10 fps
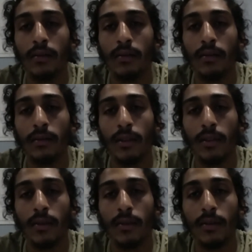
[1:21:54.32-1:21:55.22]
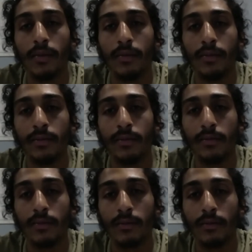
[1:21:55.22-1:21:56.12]
and keep the things that work
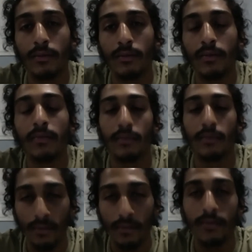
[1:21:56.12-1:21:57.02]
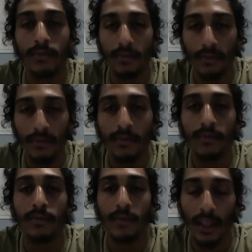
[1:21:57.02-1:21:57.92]
and discard the things that don't, which
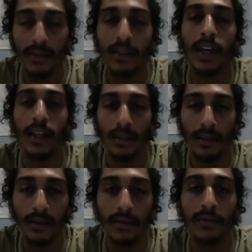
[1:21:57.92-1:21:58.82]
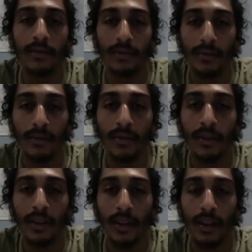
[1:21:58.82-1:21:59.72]
is very much like Jeet Kune Do.
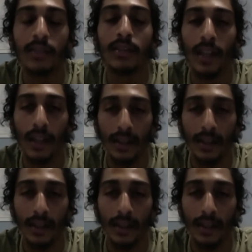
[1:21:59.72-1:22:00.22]
Exactly. Like,